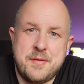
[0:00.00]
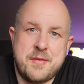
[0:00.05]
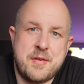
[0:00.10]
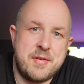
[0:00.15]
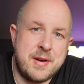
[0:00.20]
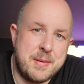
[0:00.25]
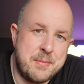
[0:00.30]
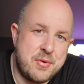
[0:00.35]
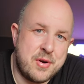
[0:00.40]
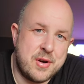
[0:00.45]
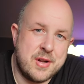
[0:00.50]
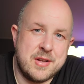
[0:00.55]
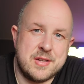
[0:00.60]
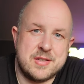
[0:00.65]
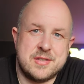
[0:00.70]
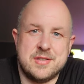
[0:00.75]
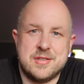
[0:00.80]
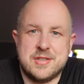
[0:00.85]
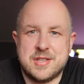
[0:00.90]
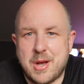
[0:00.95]
other Ring
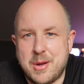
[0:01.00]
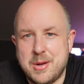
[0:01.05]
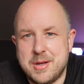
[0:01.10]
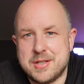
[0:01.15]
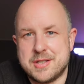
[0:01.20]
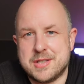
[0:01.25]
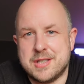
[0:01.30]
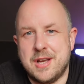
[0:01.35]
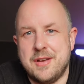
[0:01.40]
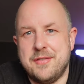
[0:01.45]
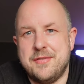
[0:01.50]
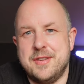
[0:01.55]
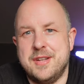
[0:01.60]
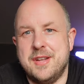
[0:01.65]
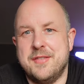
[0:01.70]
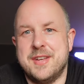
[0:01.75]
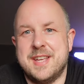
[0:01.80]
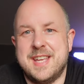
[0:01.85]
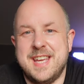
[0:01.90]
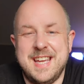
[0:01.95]
products and solar stuff and
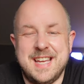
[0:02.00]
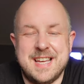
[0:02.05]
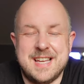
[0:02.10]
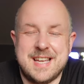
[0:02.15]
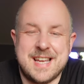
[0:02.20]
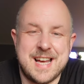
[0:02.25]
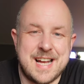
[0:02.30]
other geek